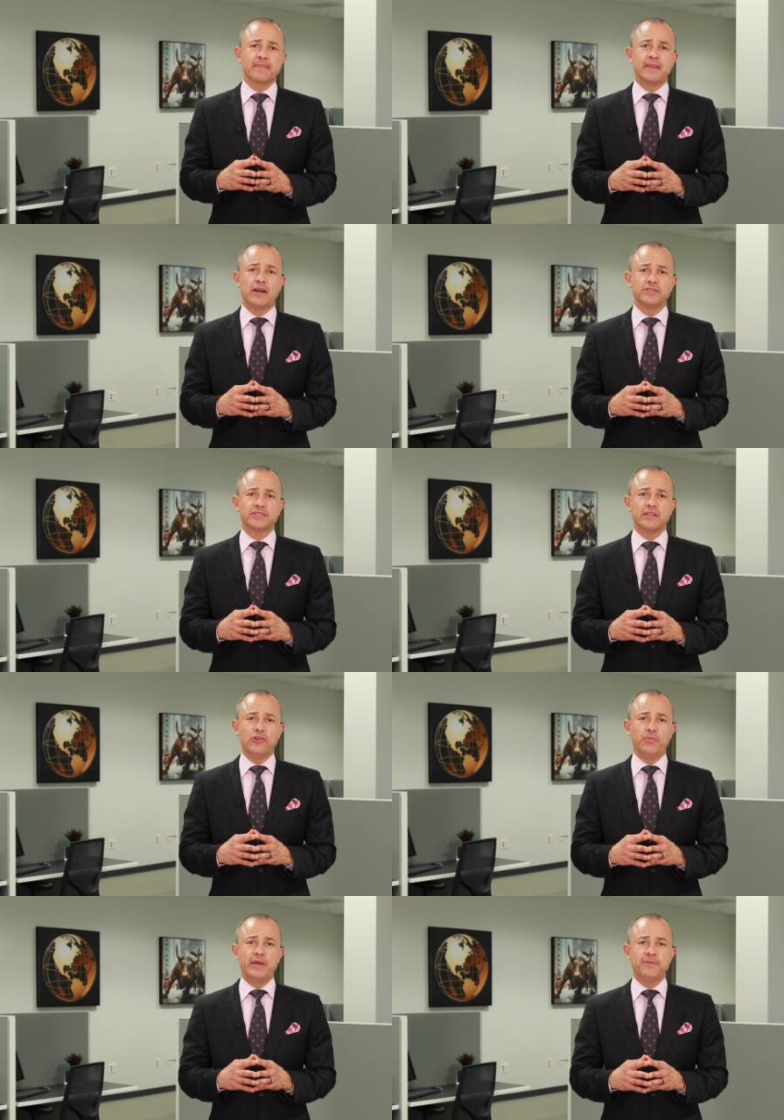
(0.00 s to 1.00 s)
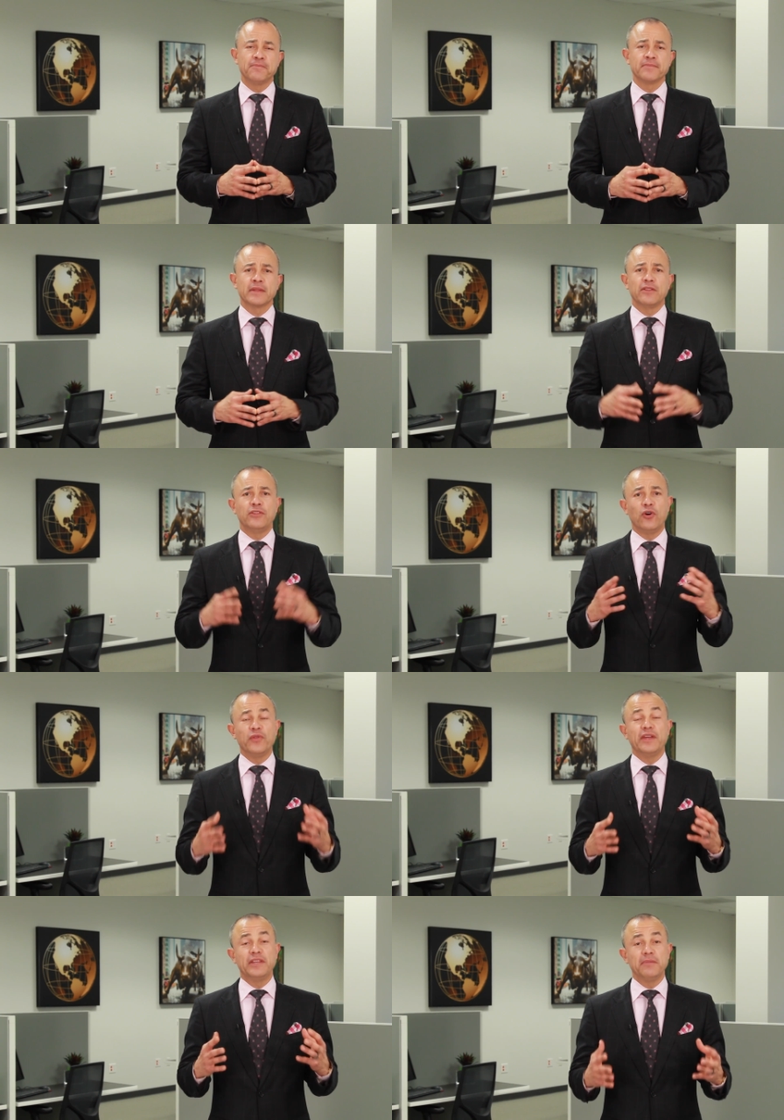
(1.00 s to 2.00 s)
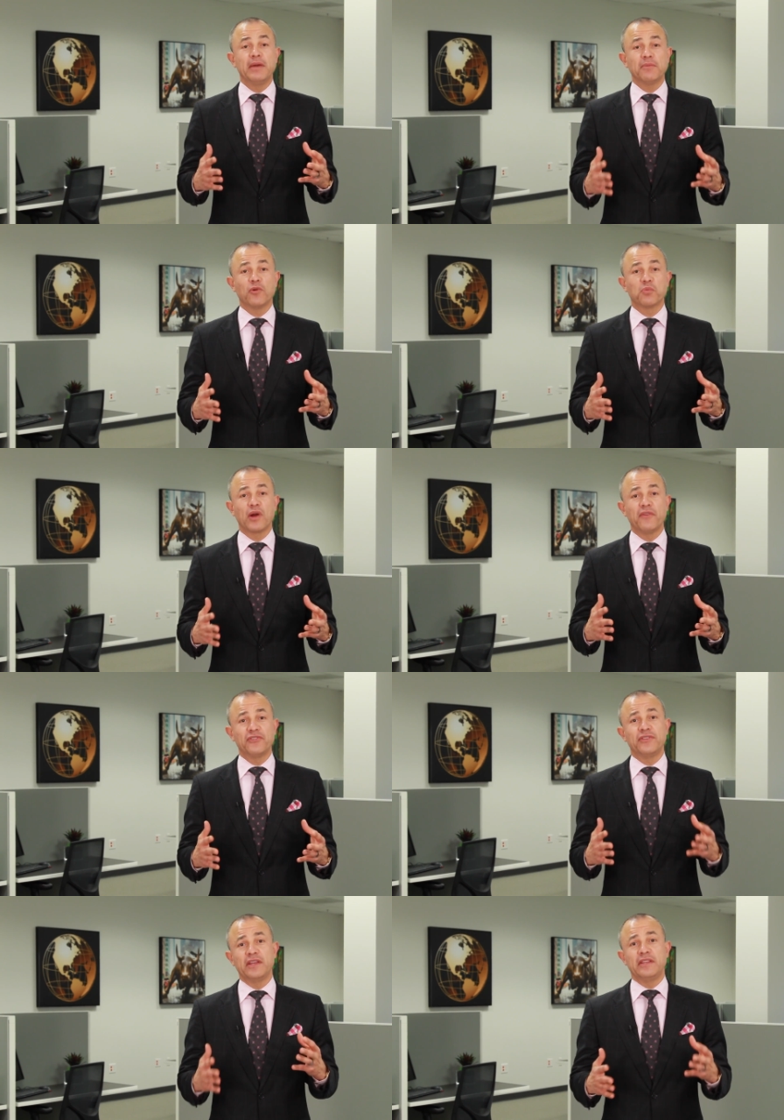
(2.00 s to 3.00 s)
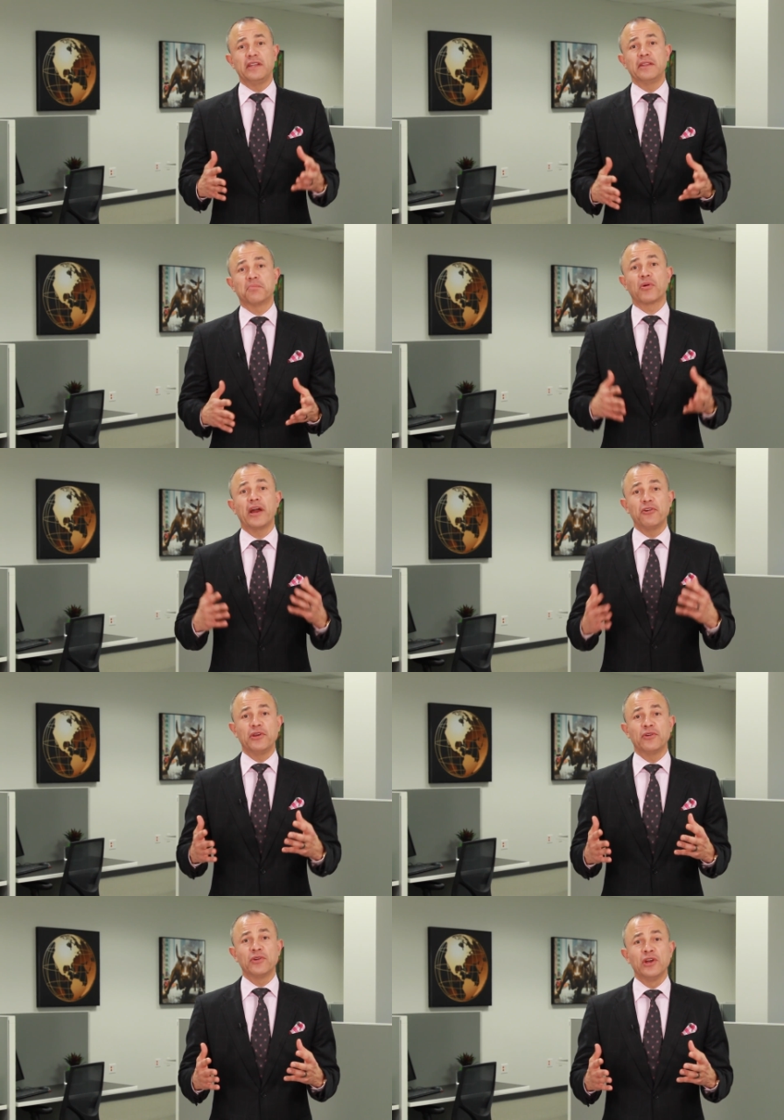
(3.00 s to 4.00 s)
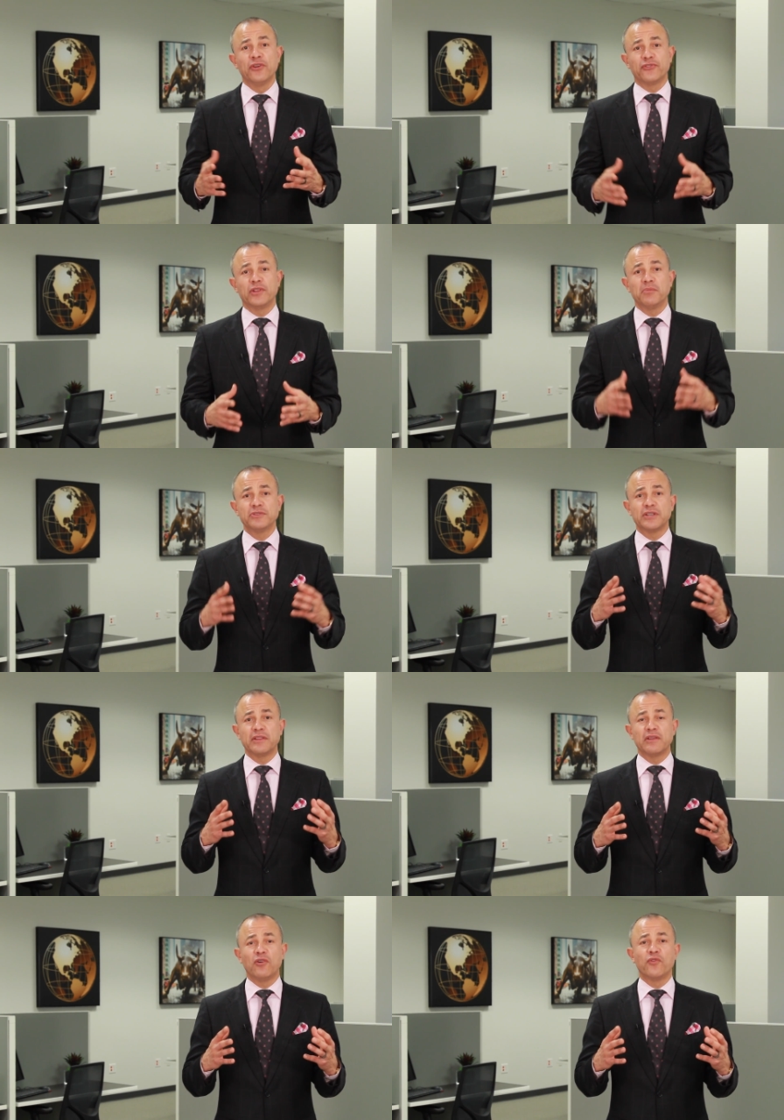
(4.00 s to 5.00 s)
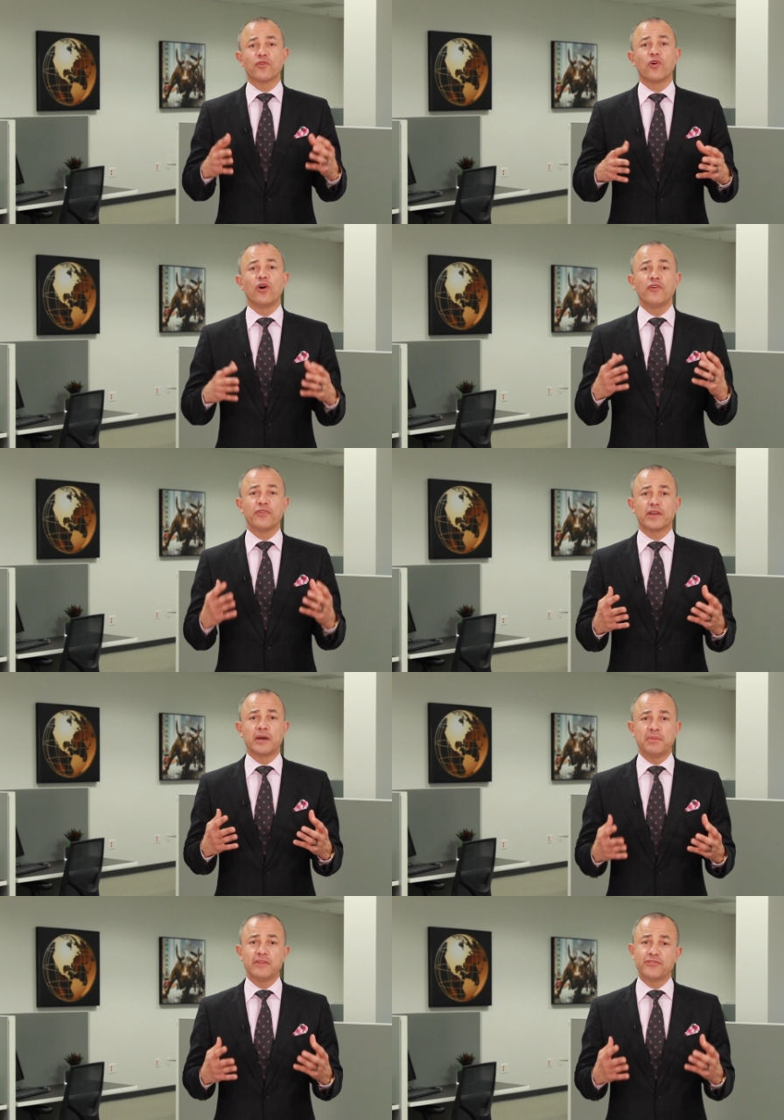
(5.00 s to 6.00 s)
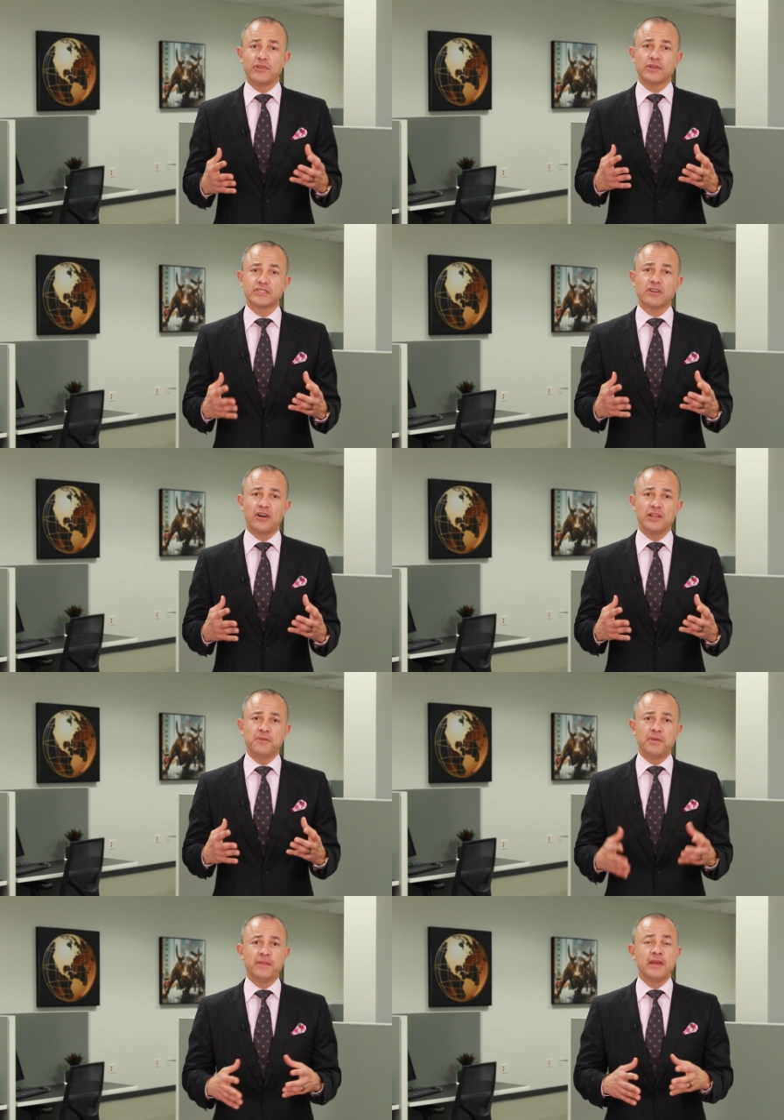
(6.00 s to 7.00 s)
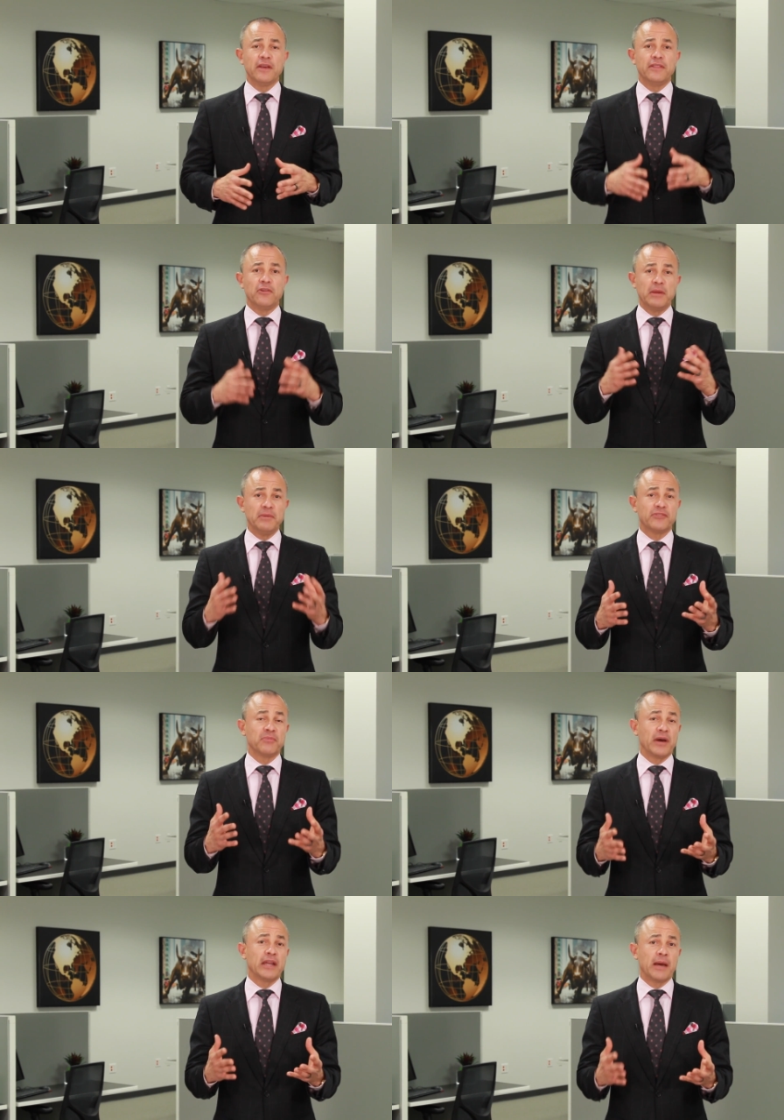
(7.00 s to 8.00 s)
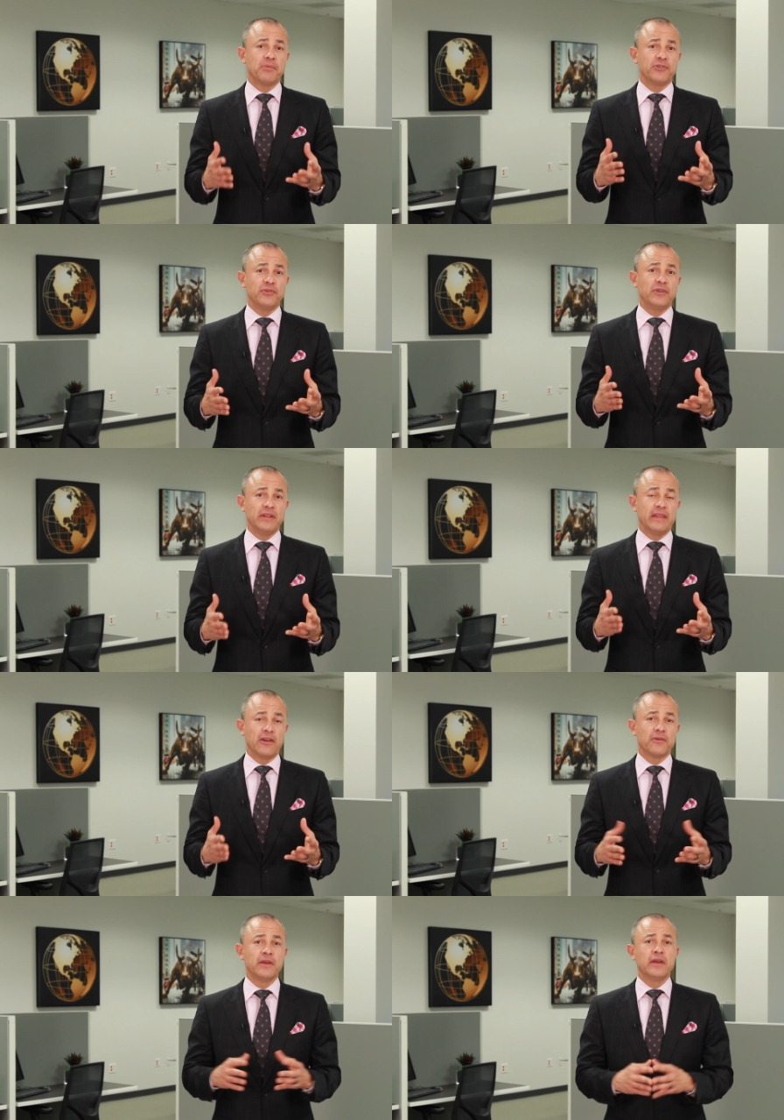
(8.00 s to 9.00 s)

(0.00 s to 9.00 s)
down just a little bit, though they did make more profits than they did in the prior year. So numbers on overall for the company still look solid, but there may be some buying opportunity there.